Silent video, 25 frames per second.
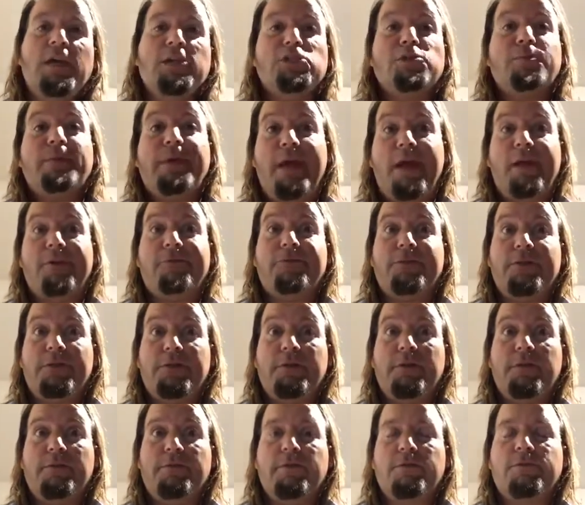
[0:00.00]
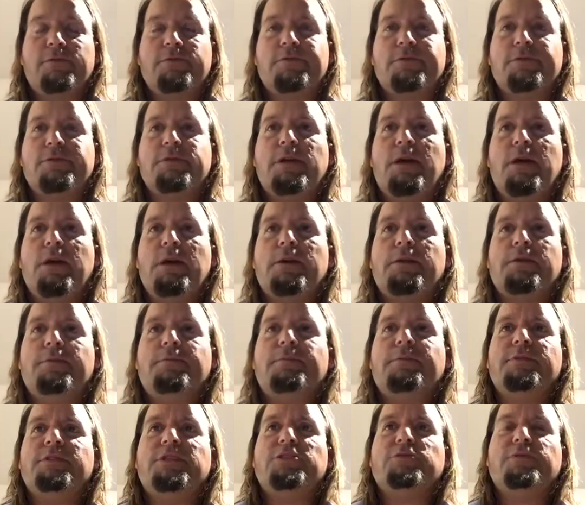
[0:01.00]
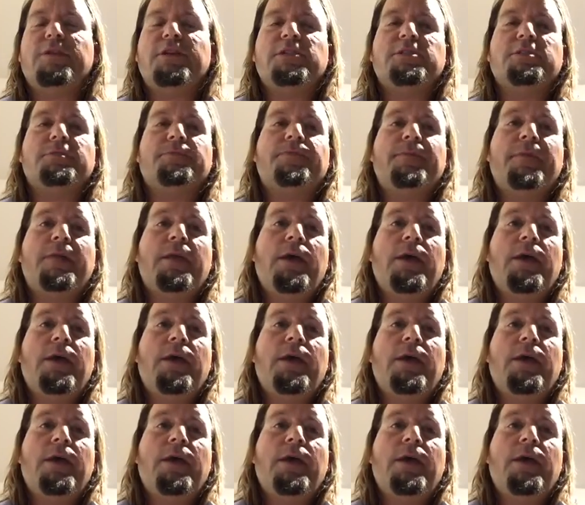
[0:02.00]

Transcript: So be careful of those situations.